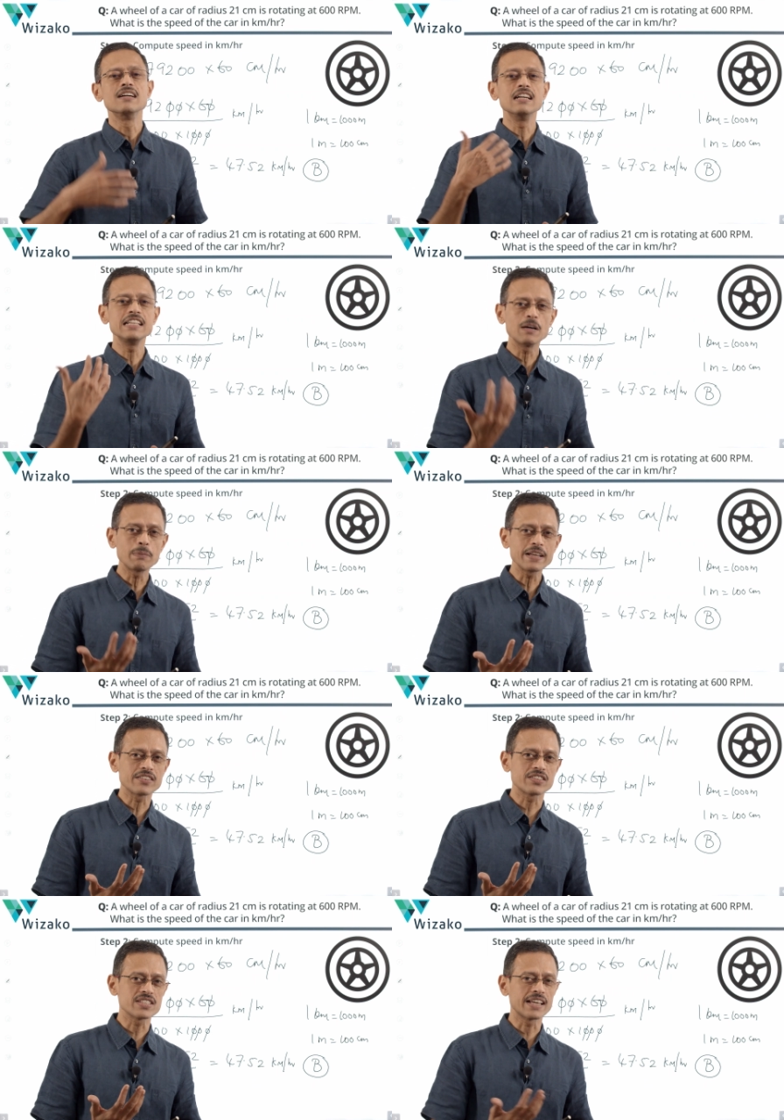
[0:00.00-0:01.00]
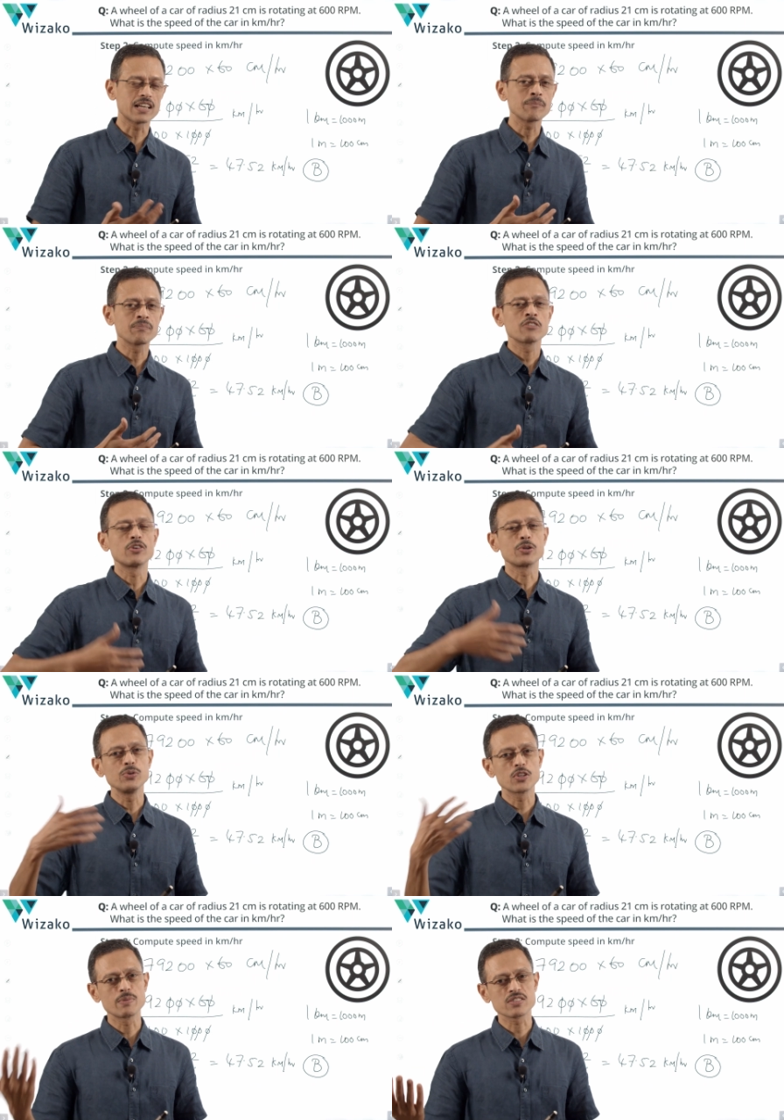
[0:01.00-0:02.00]
early application cycle for
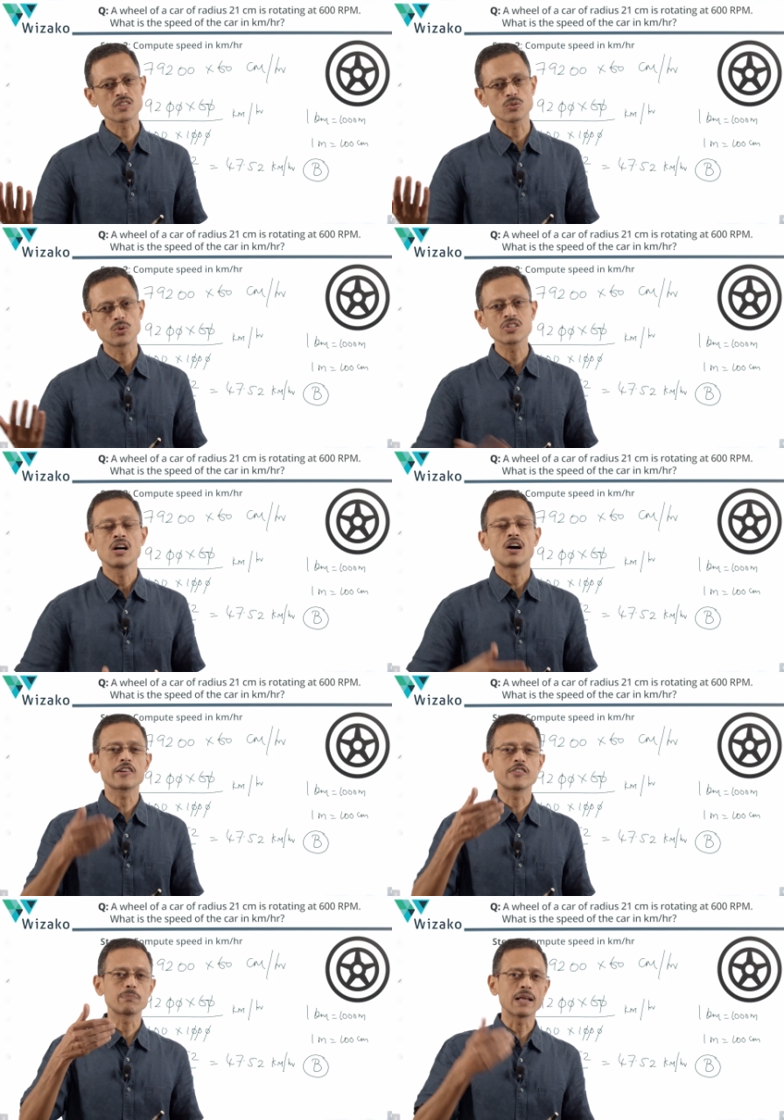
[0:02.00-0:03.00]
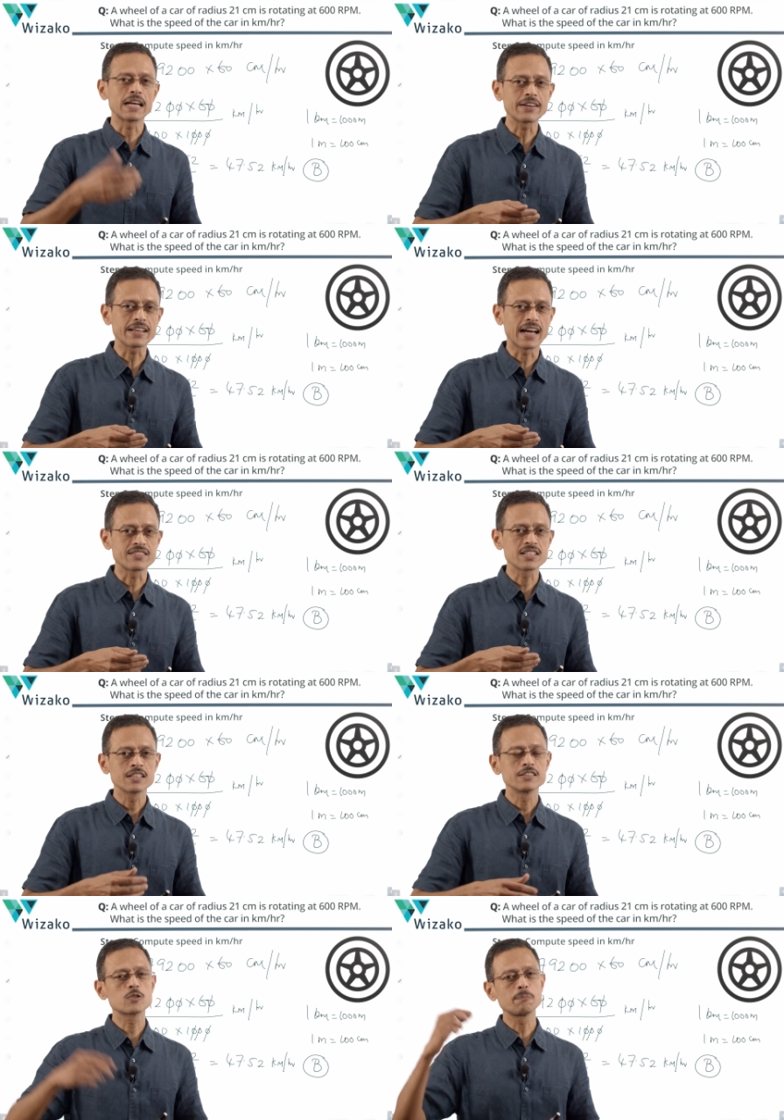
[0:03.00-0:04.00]
US business schools, or if you're planning to catch
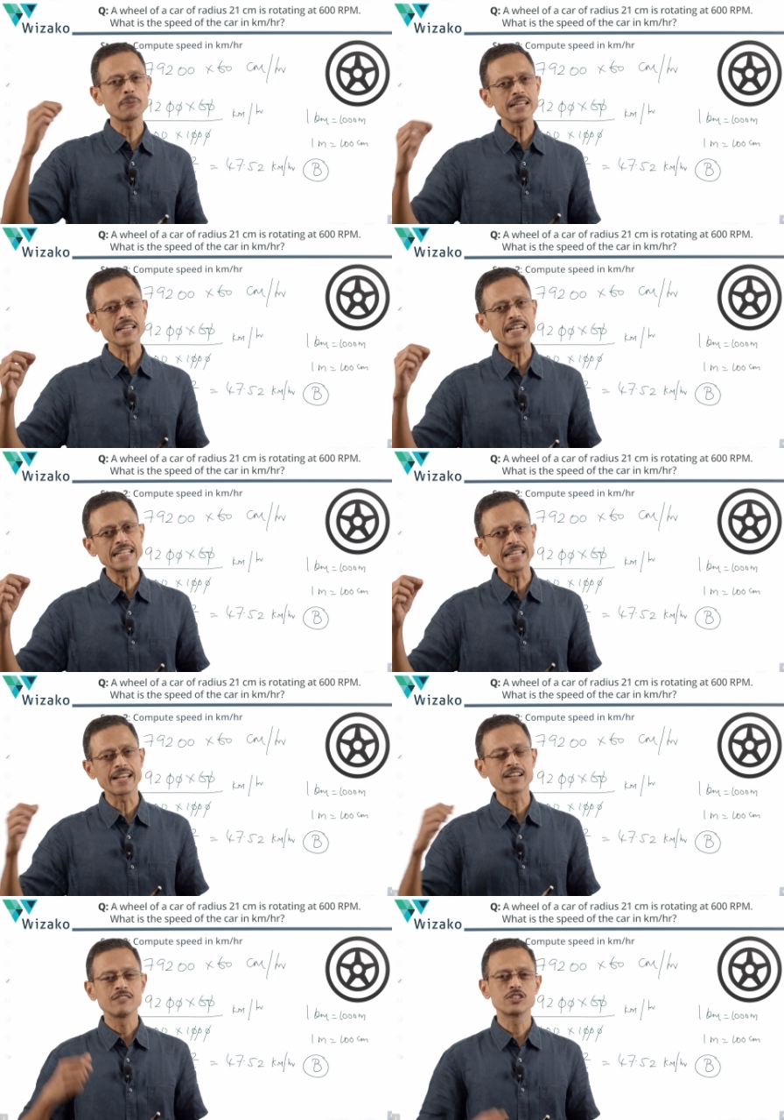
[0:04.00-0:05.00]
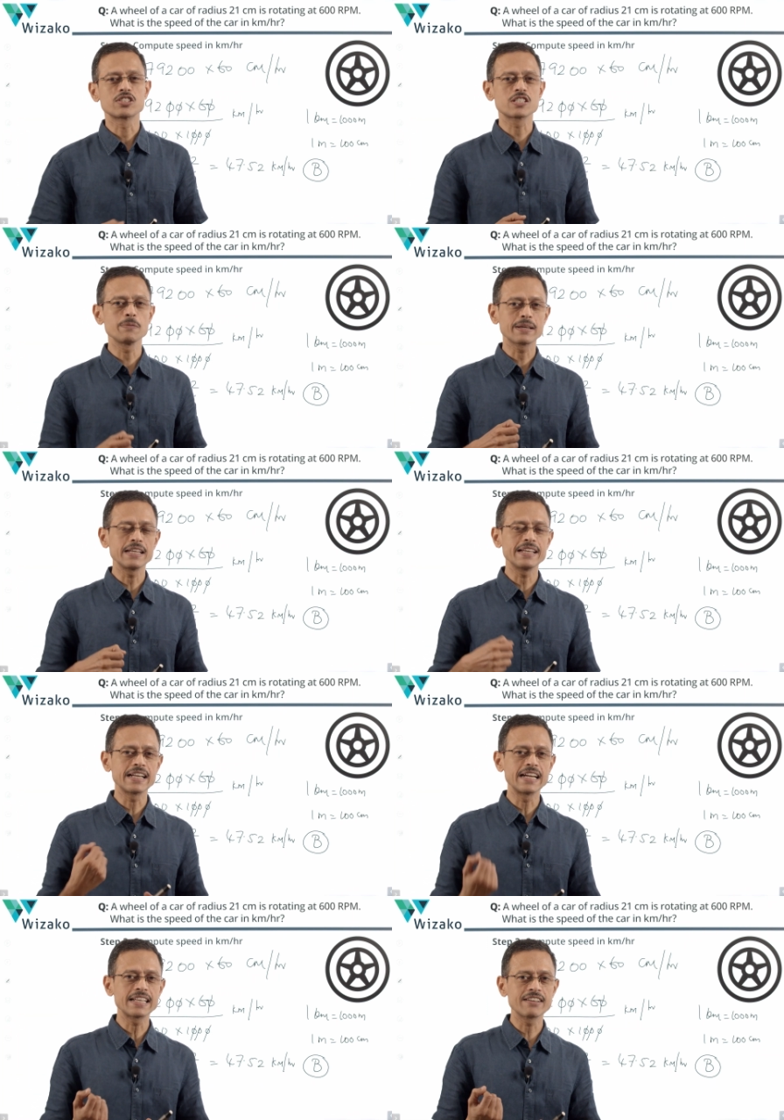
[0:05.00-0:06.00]
the spring intake, which is typically
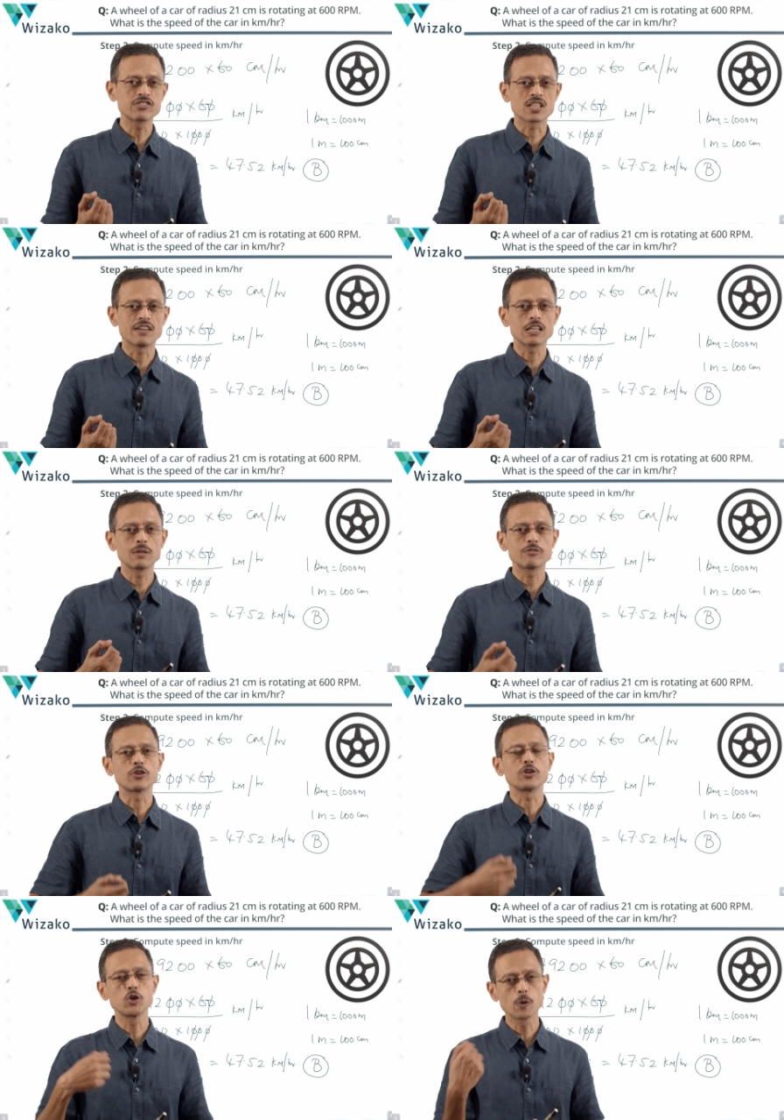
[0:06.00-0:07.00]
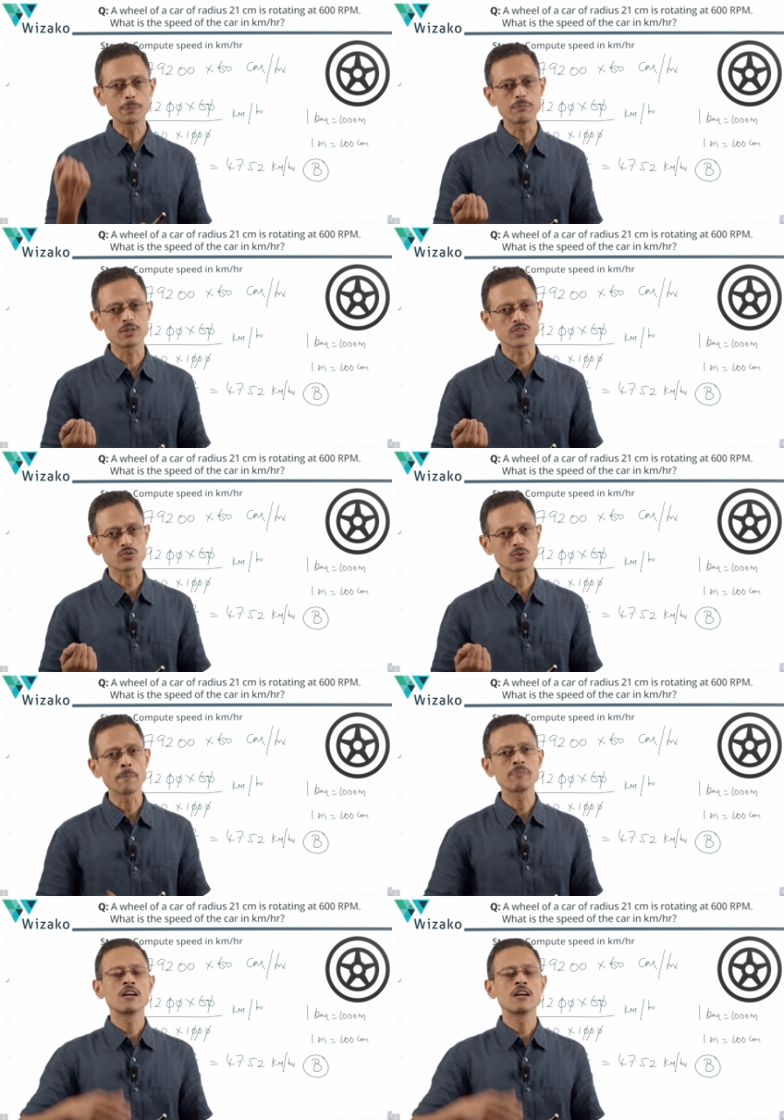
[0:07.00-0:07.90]
an intake which is available for European business school,